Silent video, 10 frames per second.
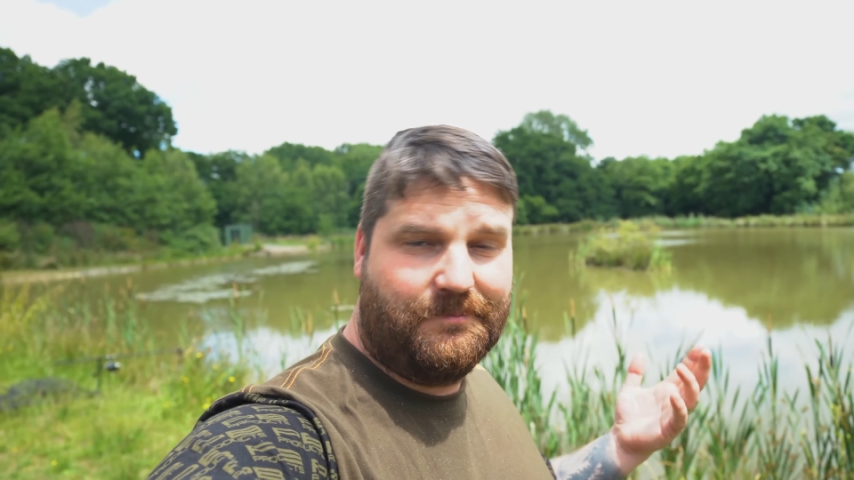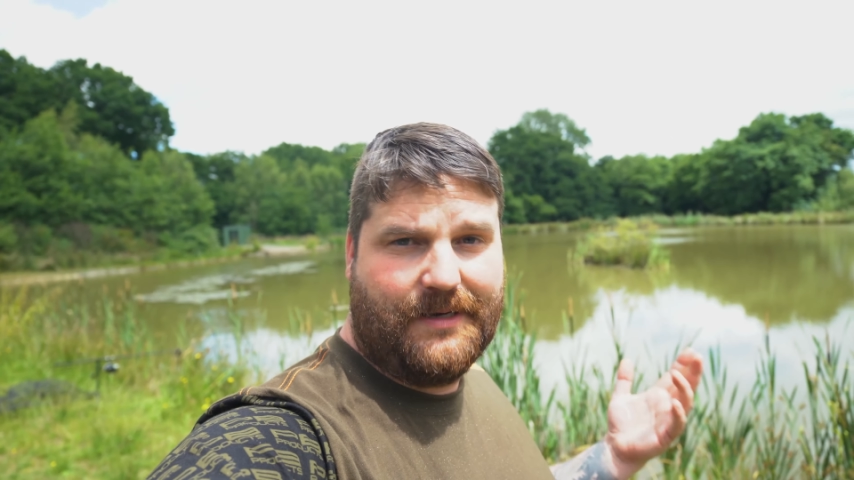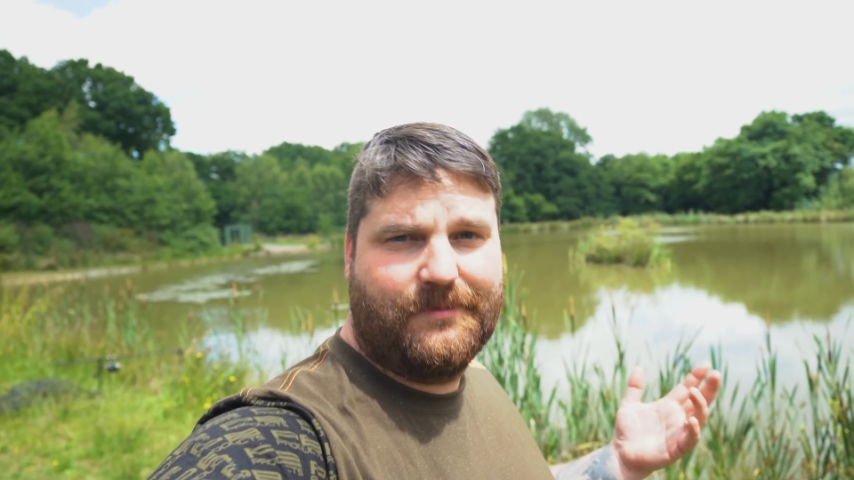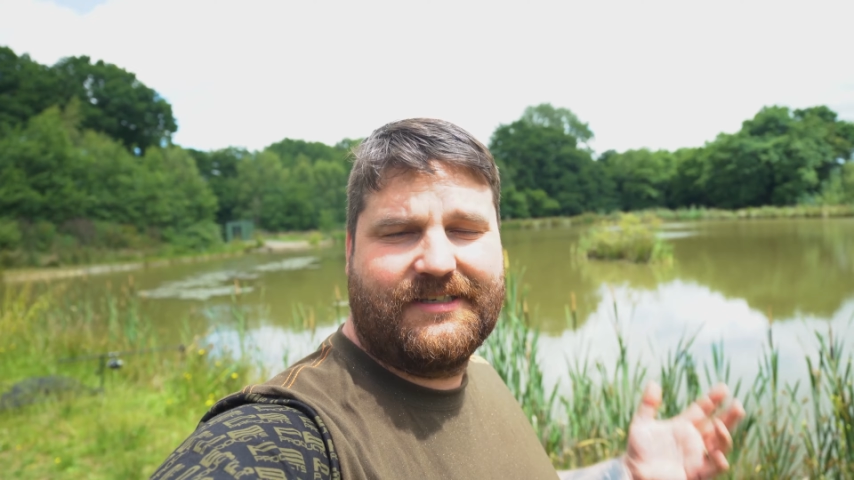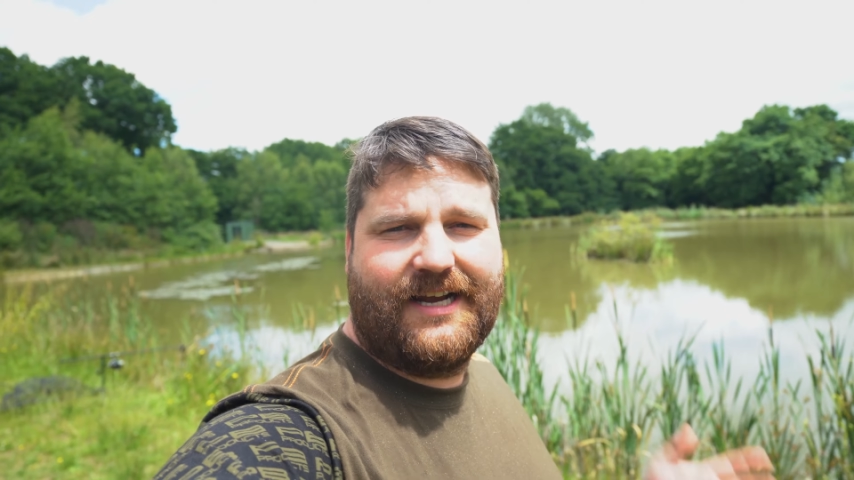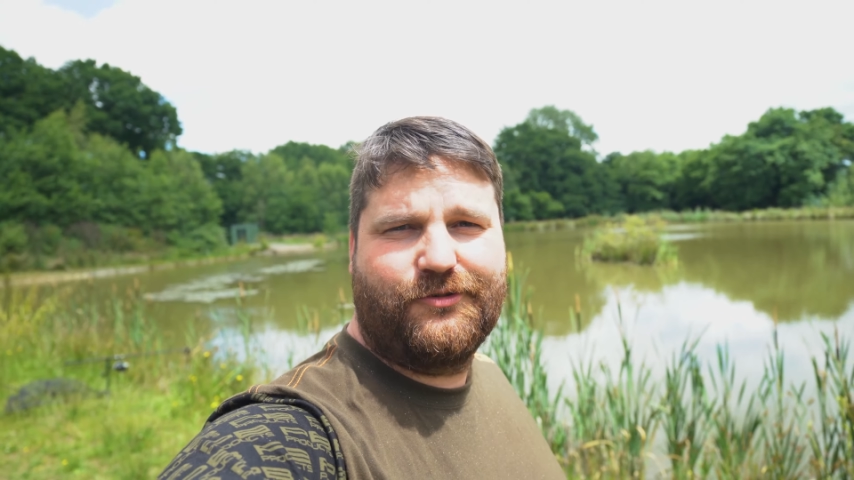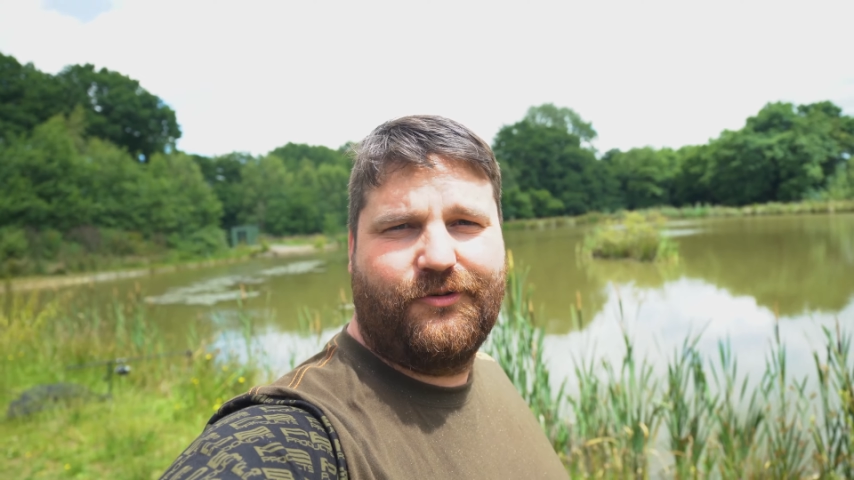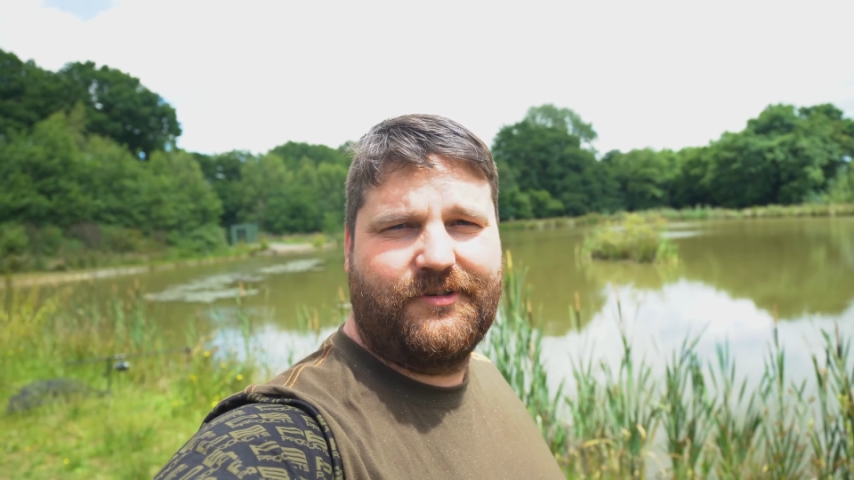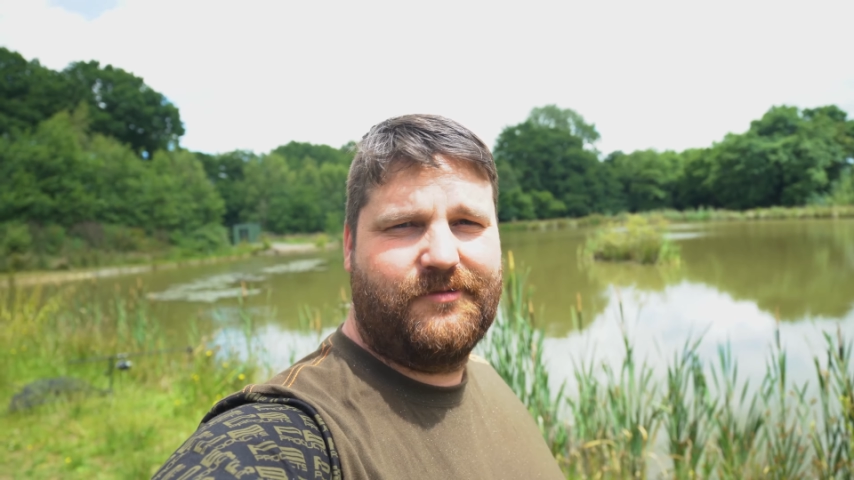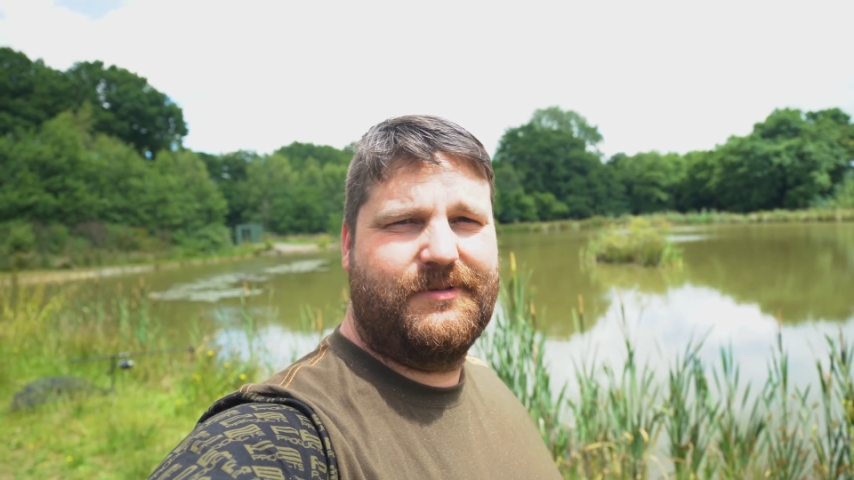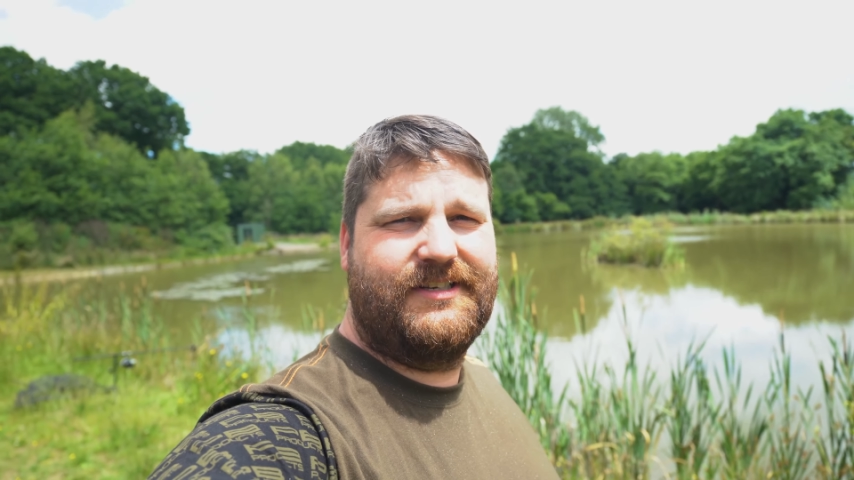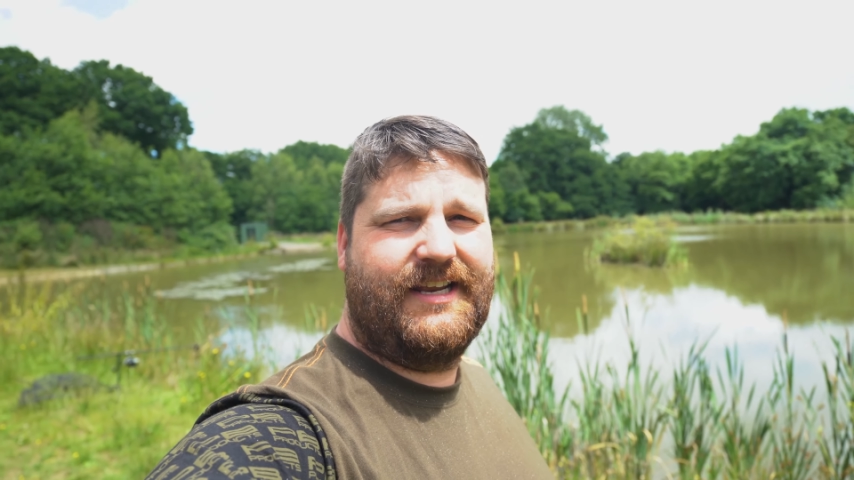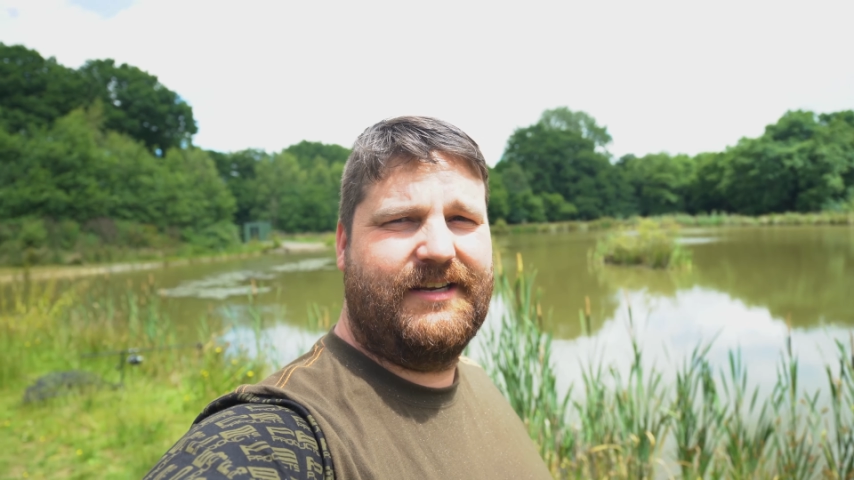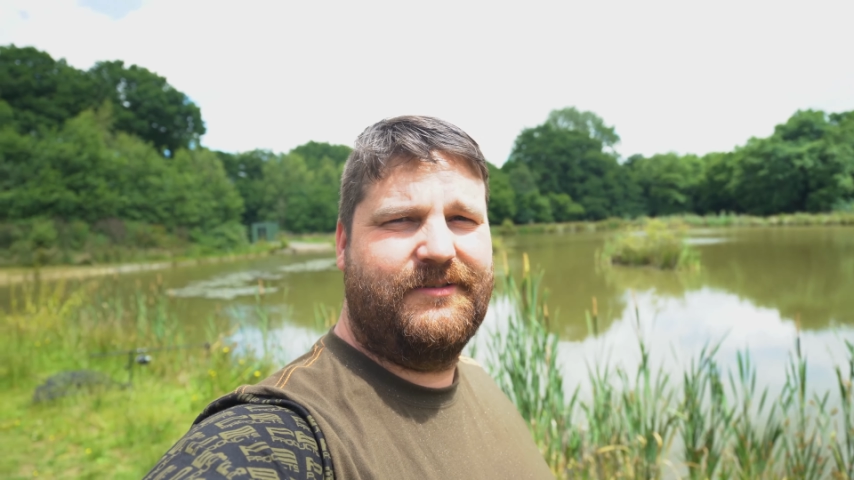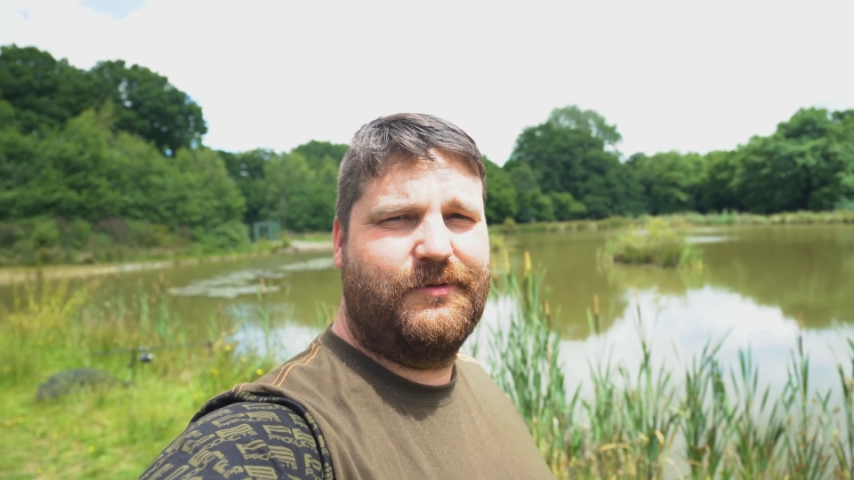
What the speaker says: be able to catch on to them today,